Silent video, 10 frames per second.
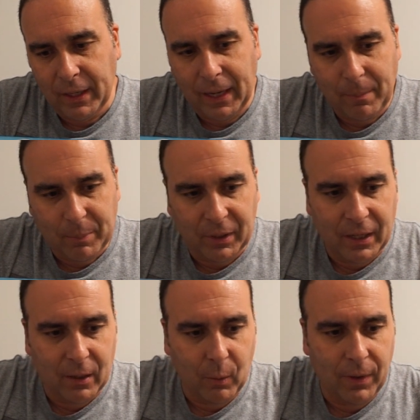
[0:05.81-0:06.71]
Game
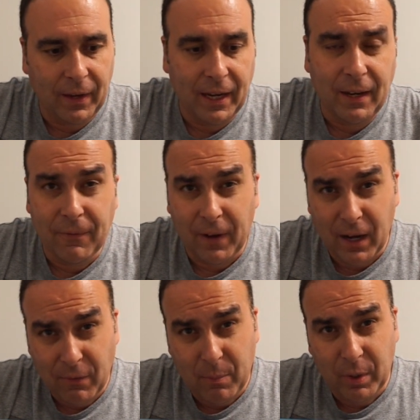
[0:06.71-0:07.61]
Player with
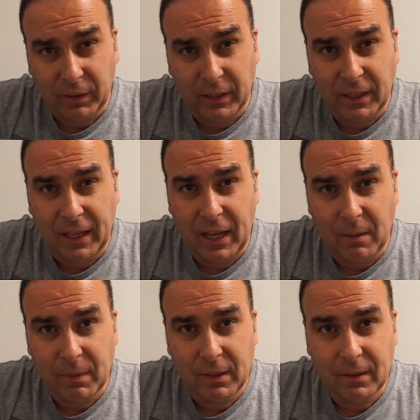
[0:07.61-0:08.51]
85 built-in
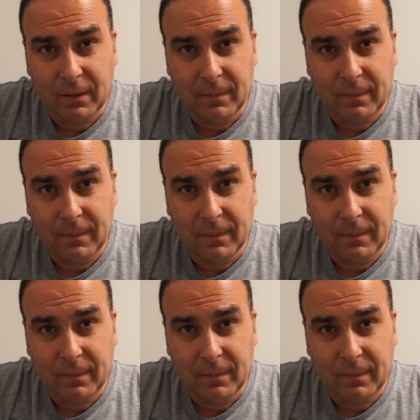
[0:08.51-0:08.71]
games.